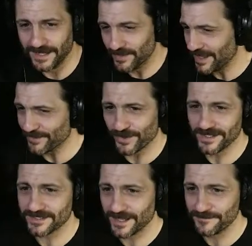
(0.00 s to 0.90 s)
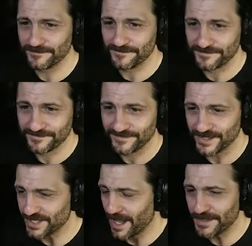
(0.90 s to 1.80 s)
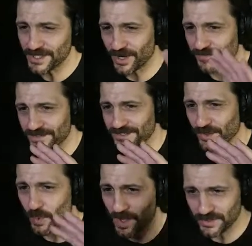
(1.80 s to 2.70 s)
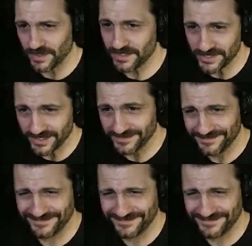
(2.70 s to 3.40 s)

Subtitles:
and you'll have a great time. The Tommy Jarvis quadrilogy.